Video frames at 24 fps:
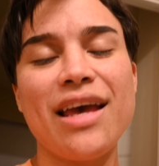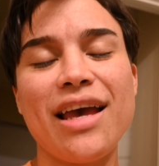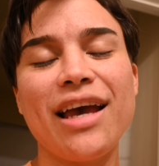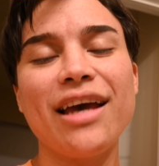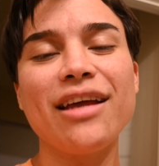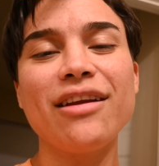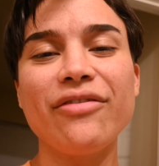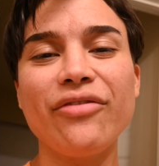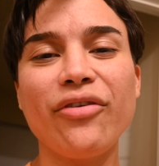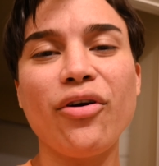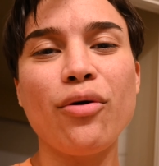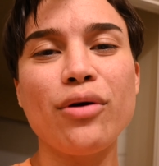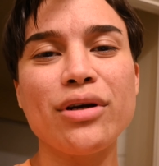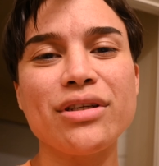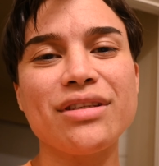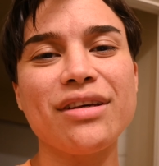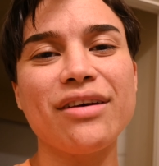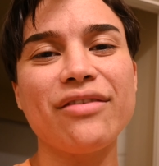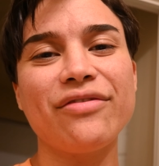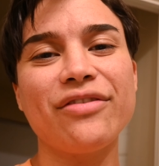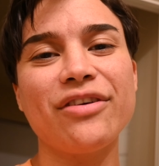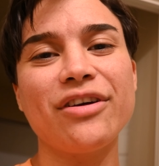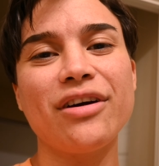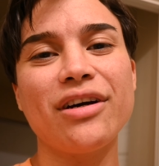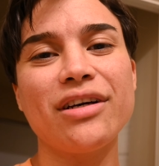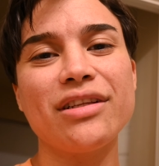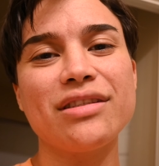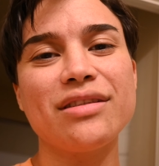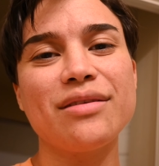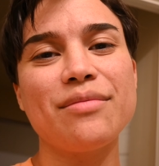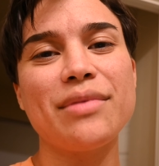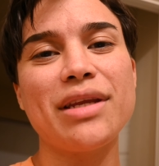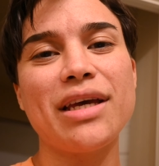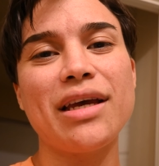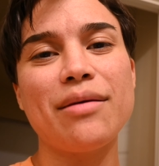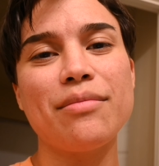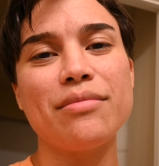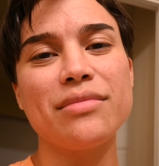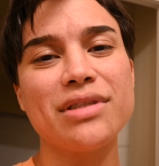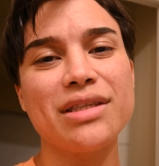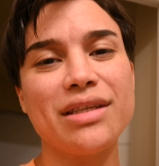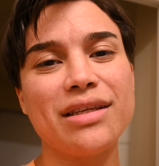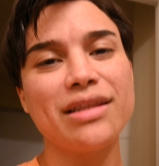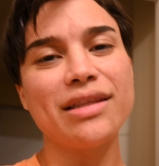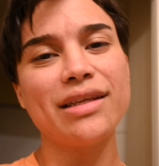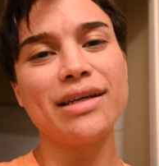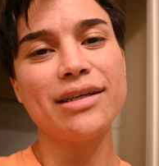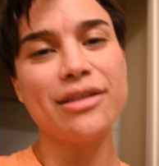And of course, I forgot some
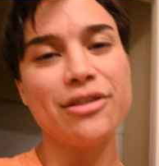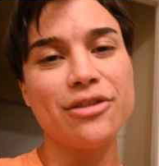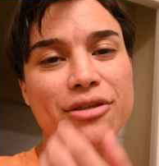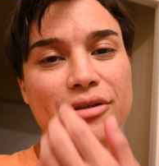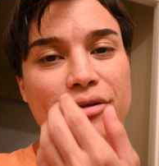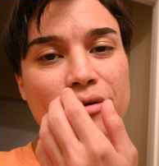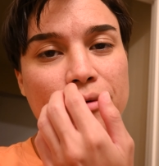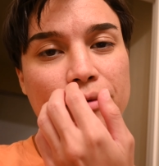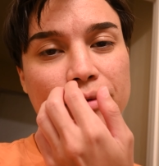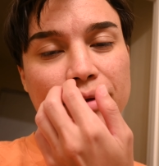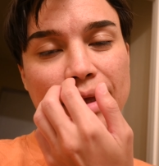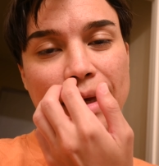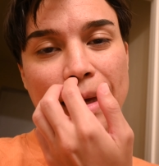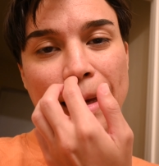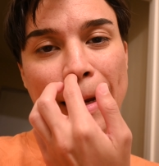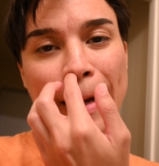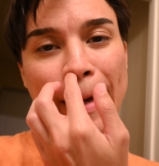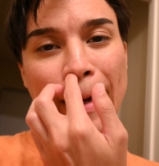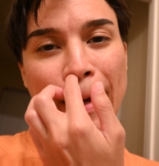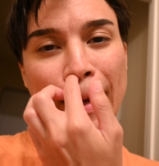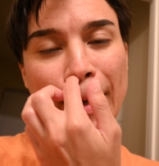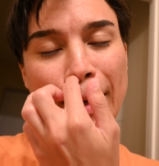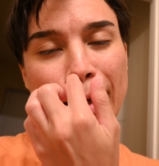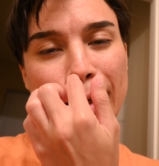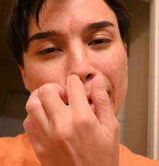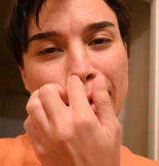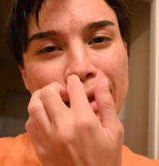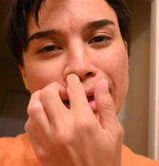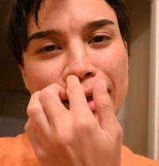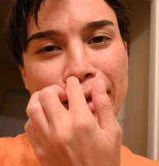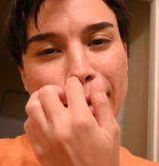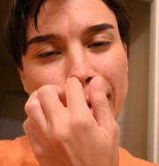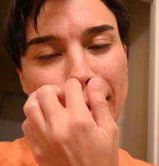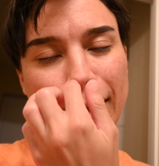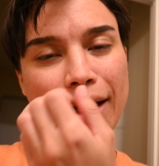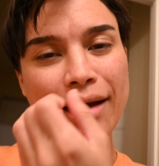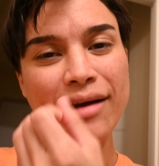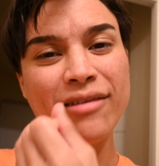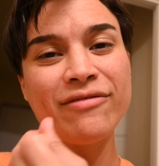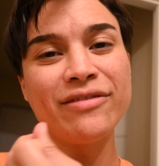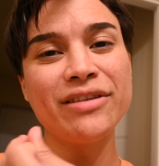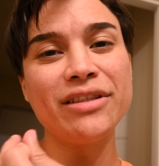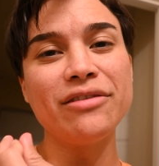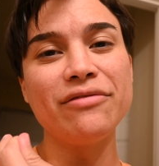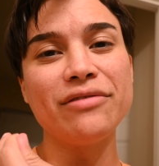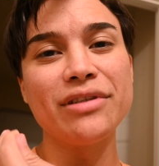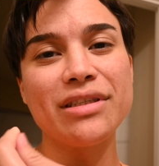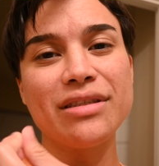names in there too that like I
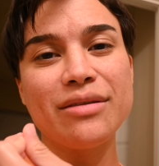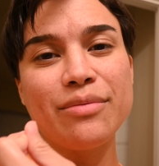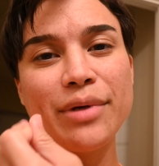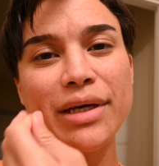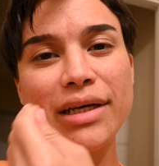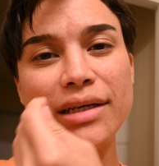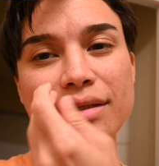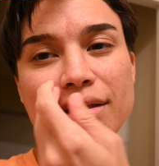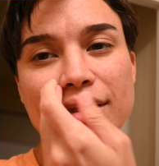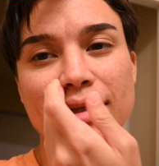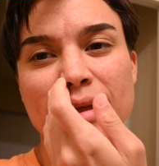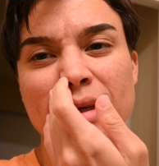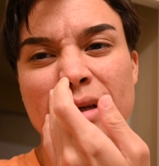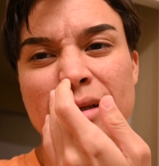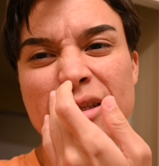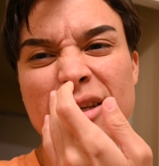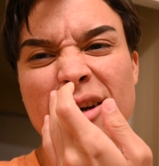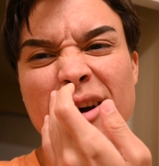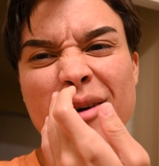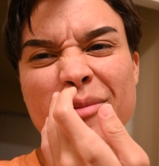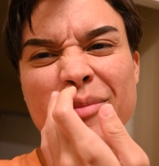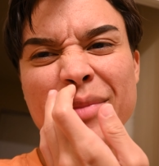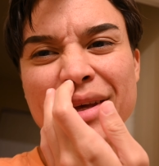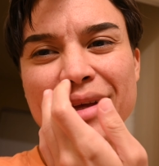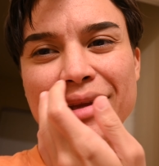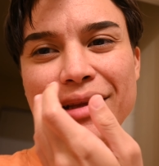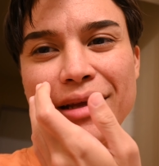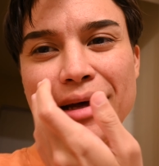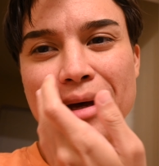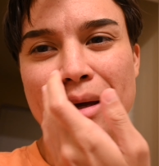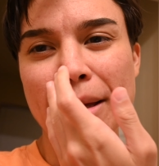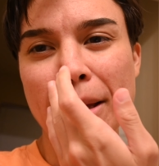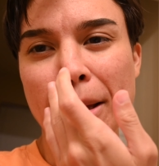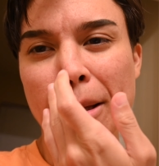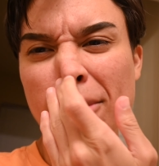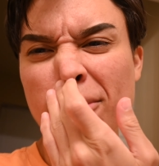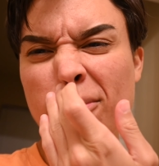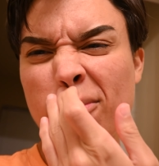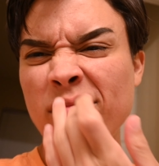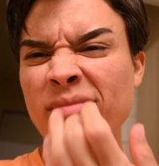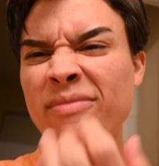really respect. That taught me a lot.